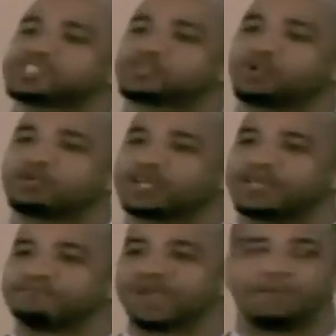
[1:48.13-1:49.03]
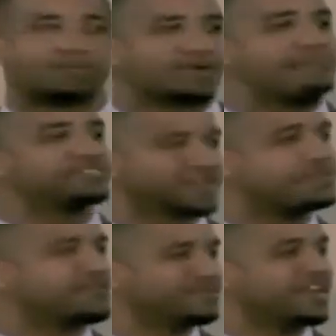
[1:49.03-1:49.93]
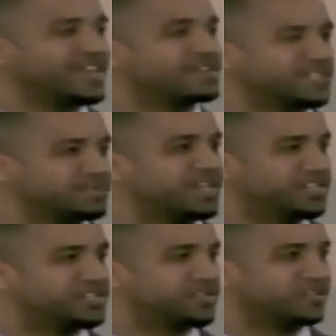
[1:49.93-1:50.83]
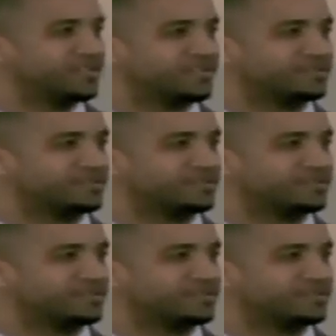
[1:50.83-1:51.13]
your story prompts the movement in your speech.